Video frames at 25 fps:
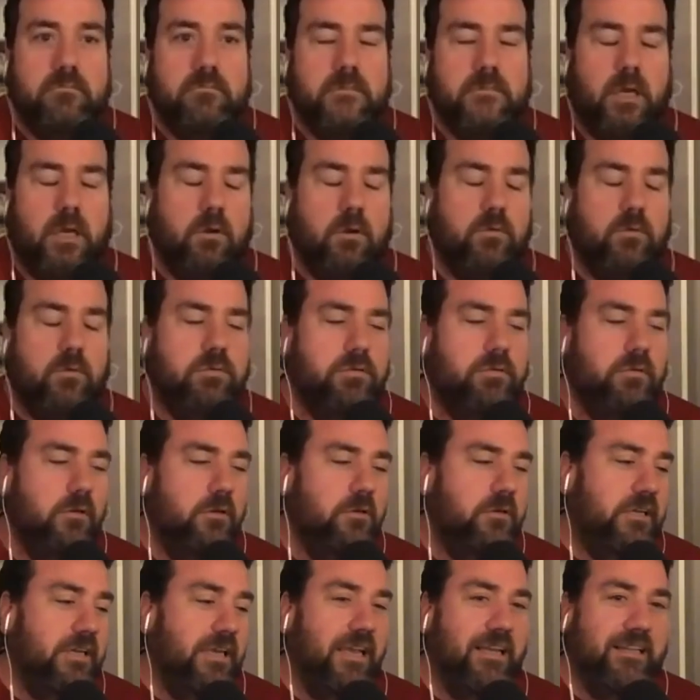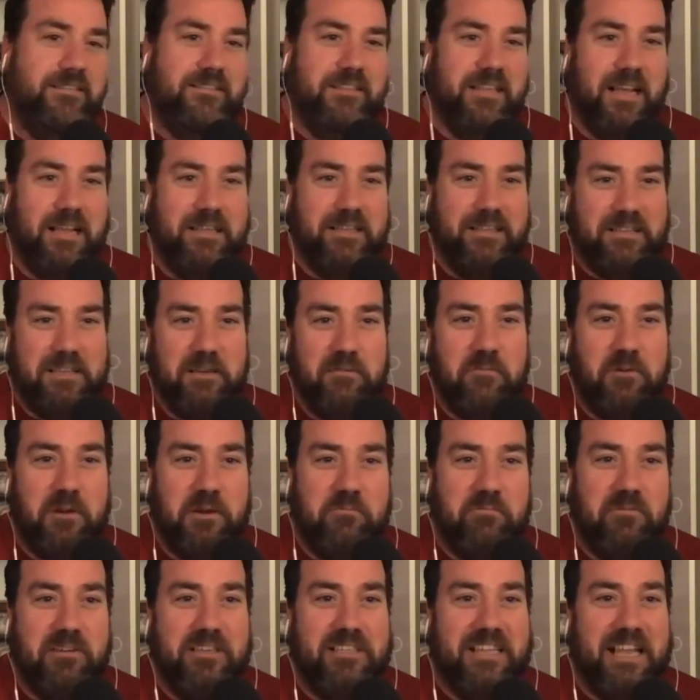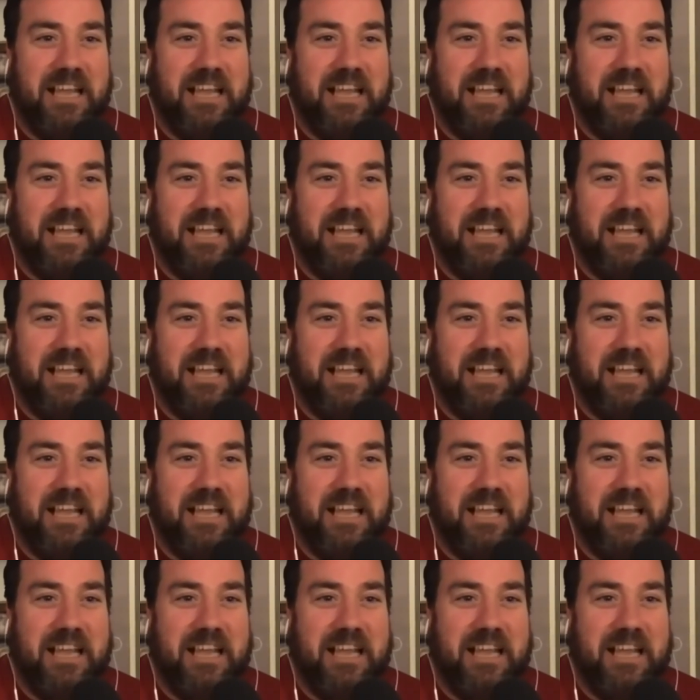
Oh, okay. I didn't want to bring